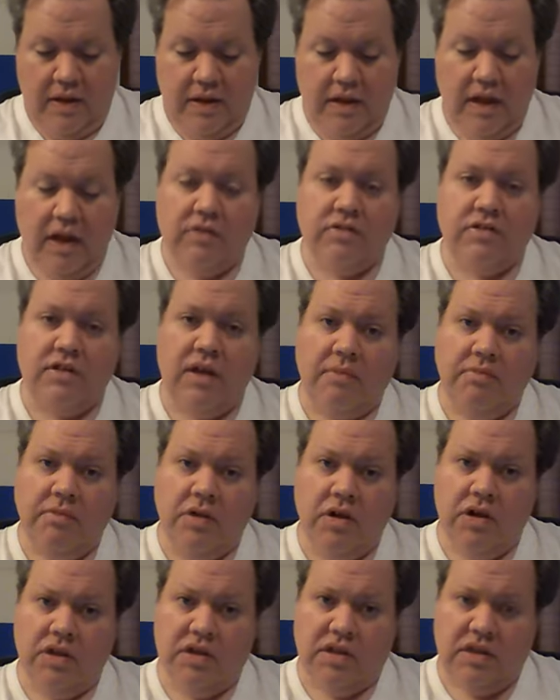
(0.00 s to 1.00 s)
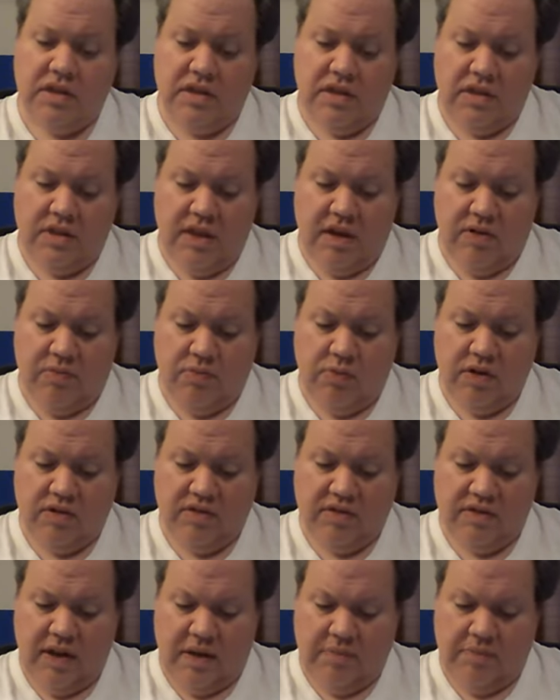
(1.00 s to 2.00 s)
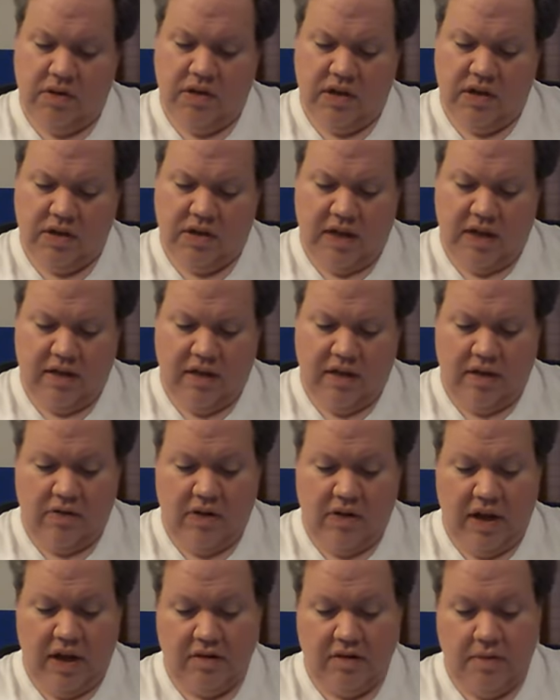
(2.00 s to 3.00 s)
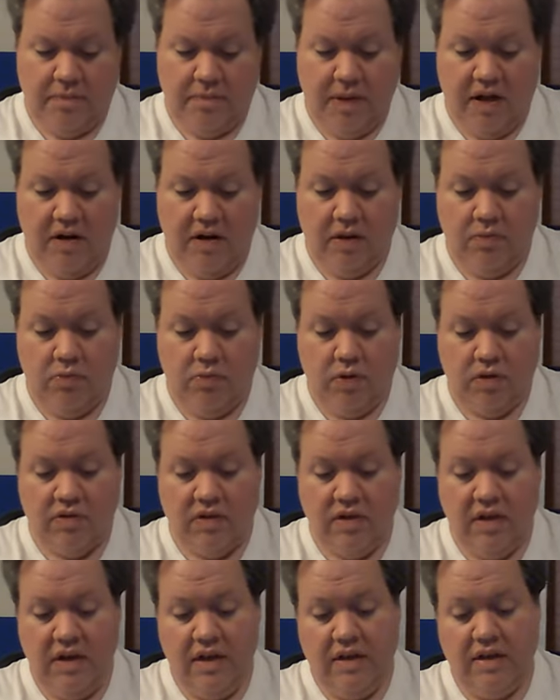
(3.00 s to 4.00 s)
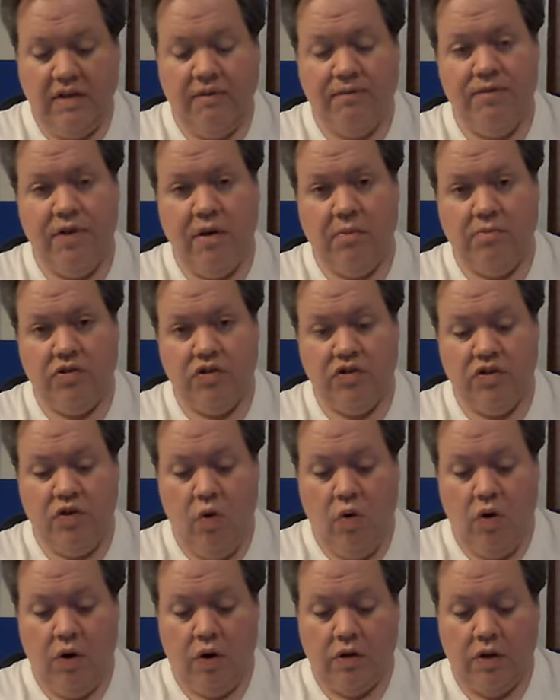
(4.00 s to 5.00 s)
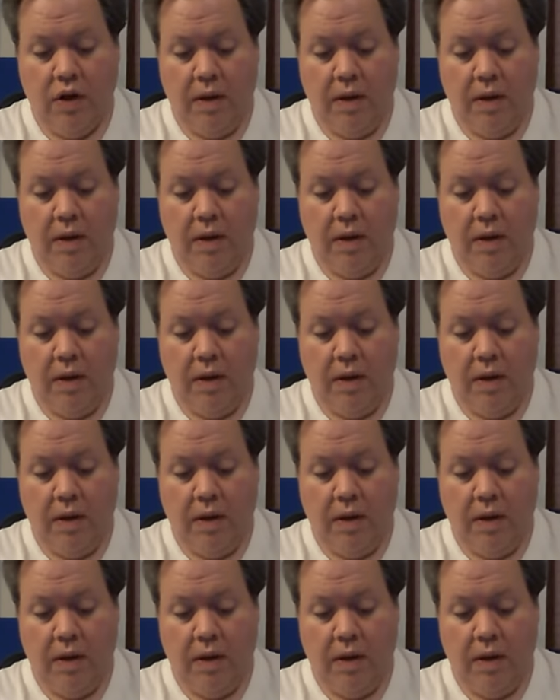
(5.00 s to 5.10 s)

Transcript: now some good, there was some good thing that I liked about it was the film score,